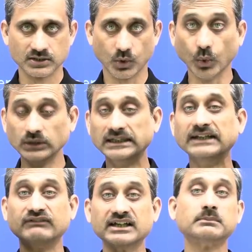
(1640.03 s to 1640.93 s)
only
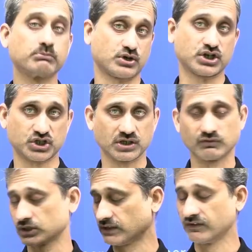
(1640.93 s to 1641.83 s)
with pressure,
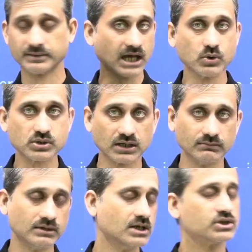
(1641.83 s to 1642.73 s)
whatever be the outcome.
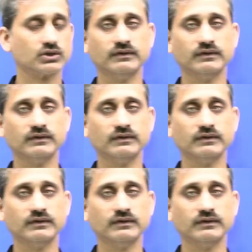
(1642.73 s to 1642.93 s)
So we